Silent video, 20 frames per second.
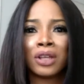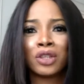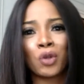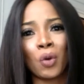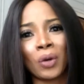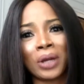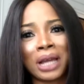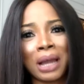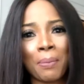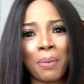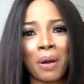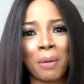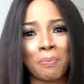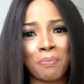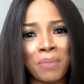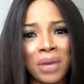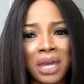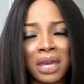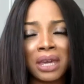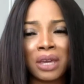talking
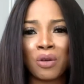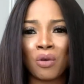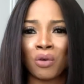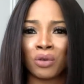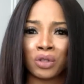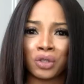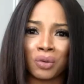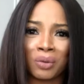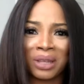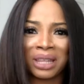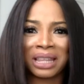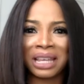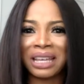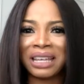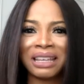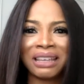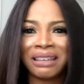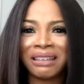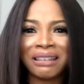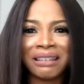about me or doing
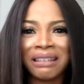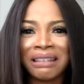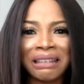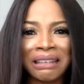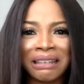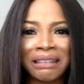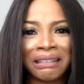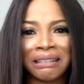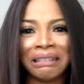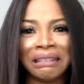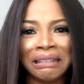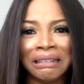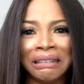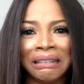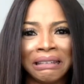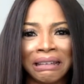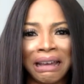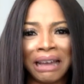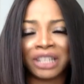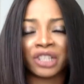
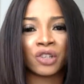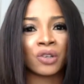I